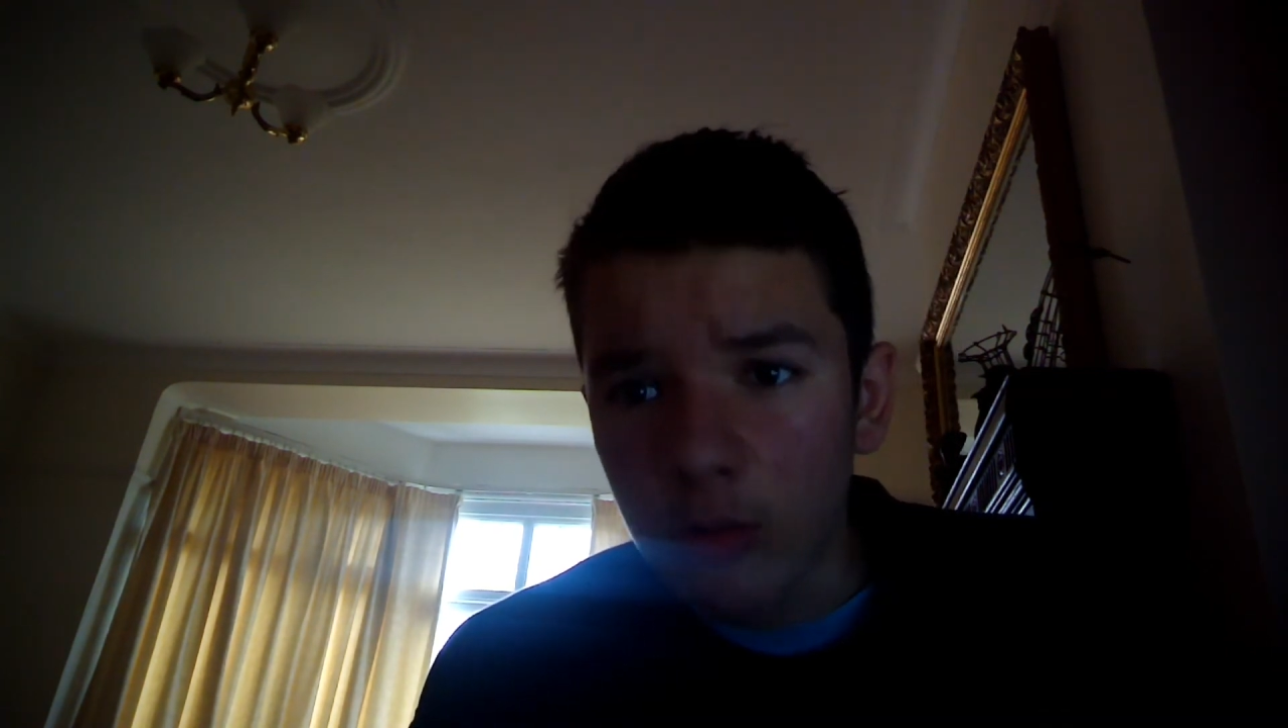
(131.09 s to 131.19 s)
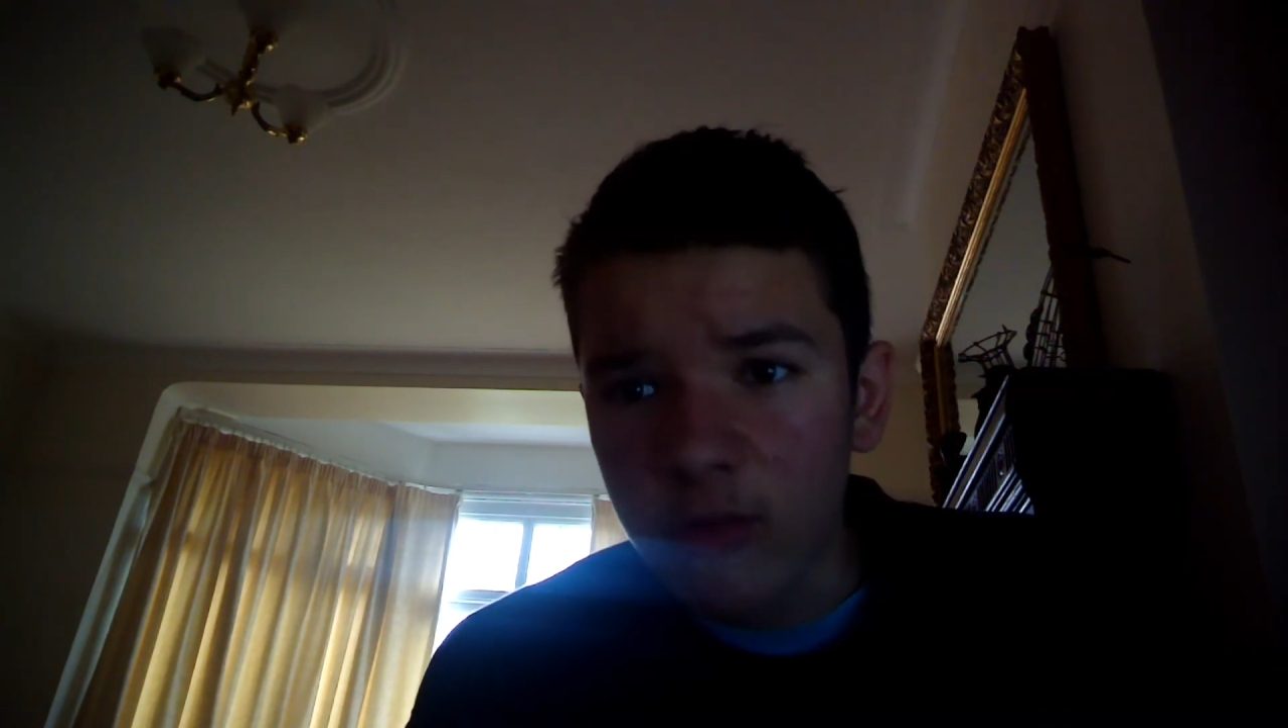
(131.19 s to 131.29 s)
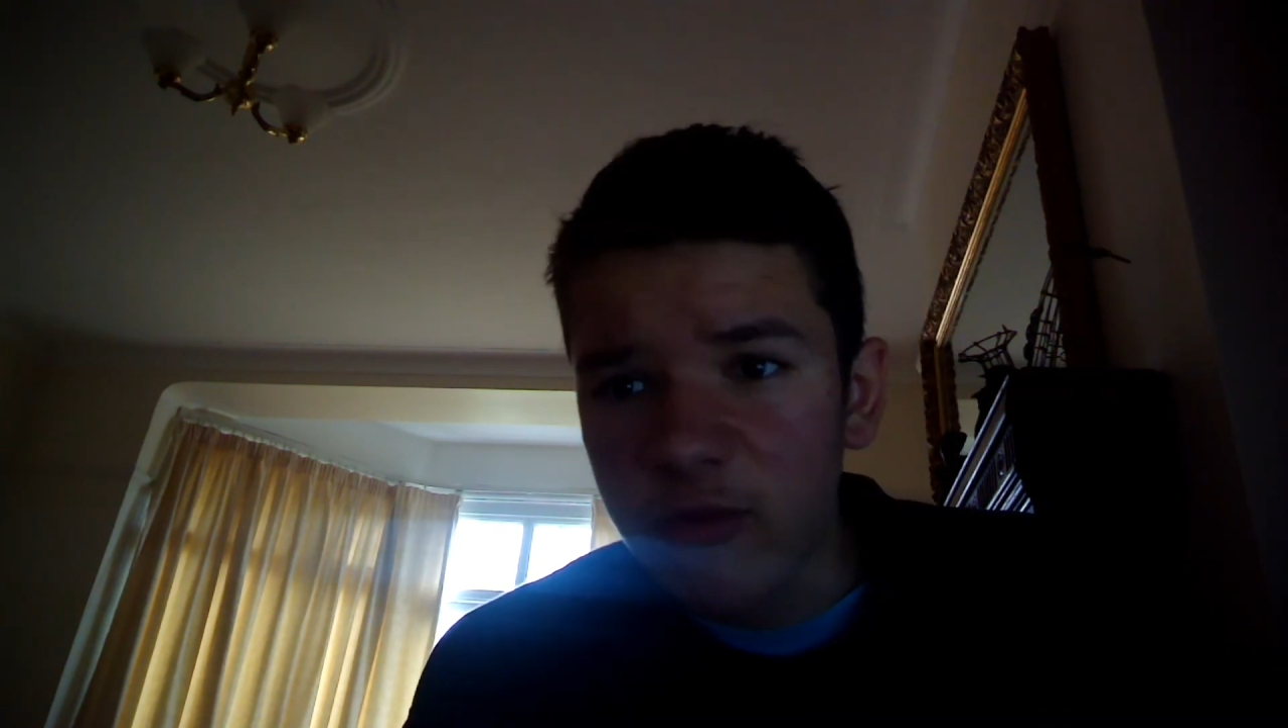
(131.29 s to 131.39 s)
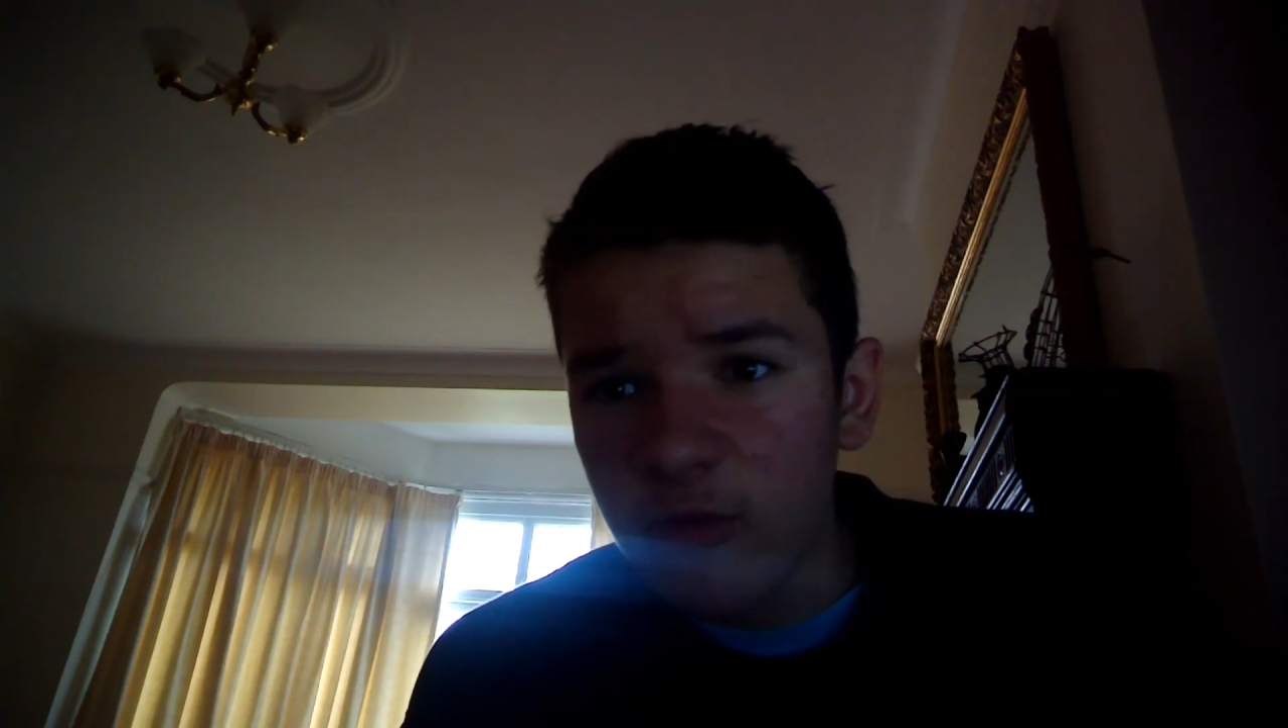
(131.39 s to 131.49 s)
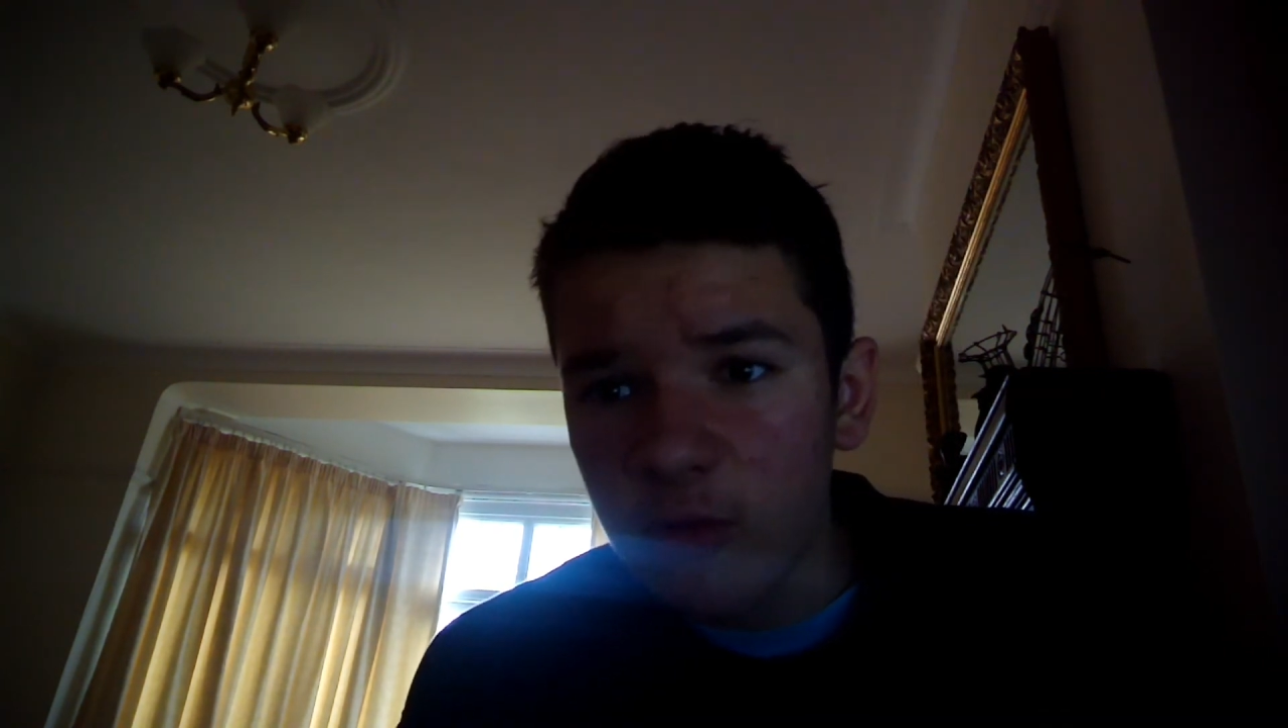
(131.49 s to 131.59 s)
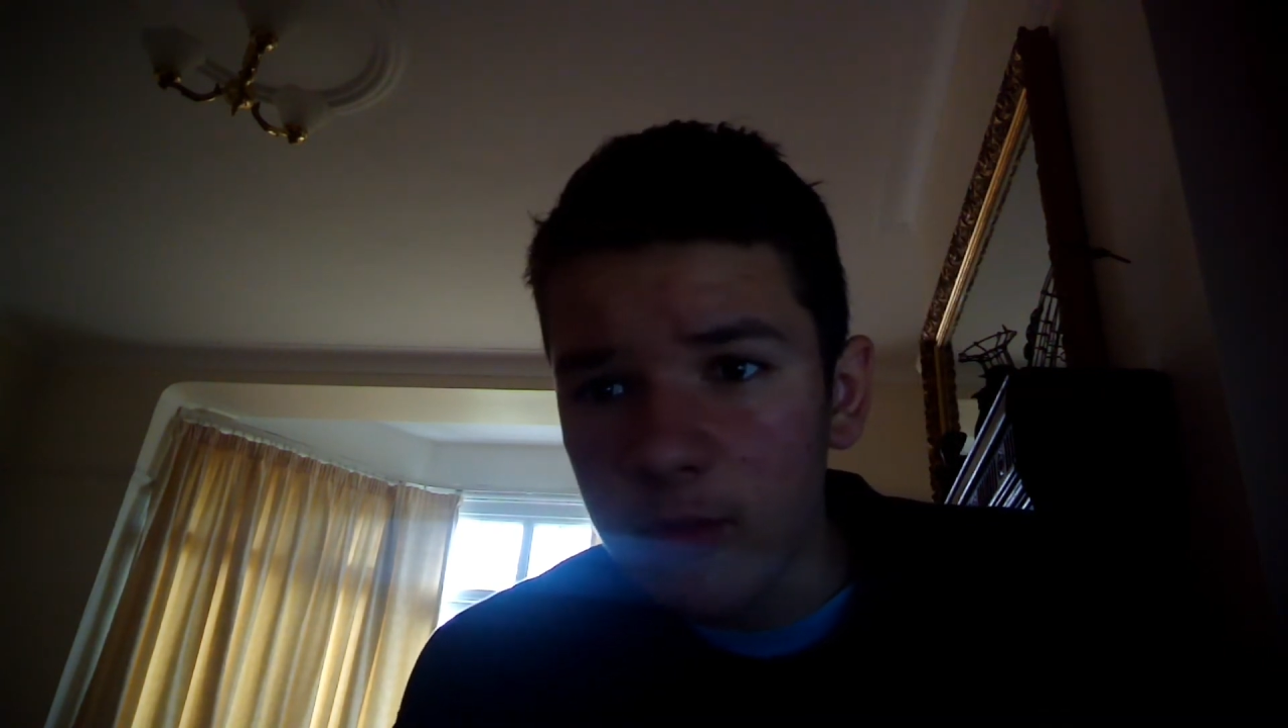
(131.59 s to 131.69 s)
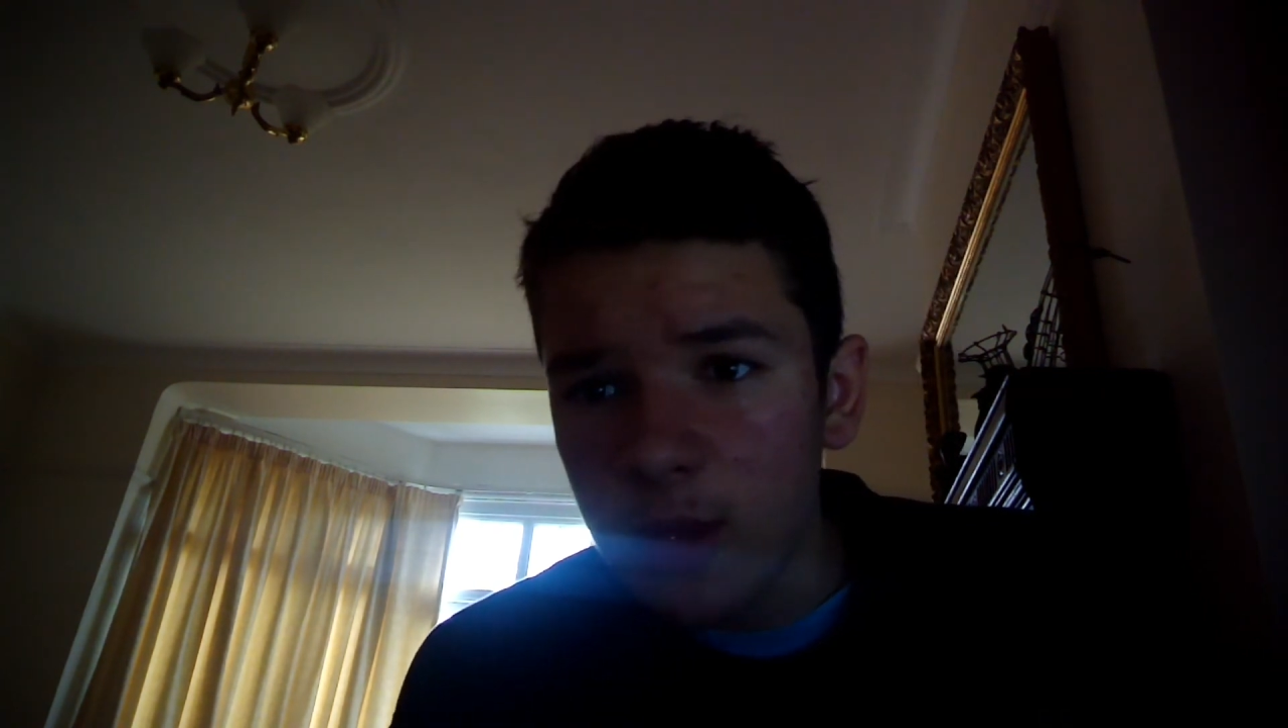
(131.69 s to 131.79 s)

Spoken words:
on form.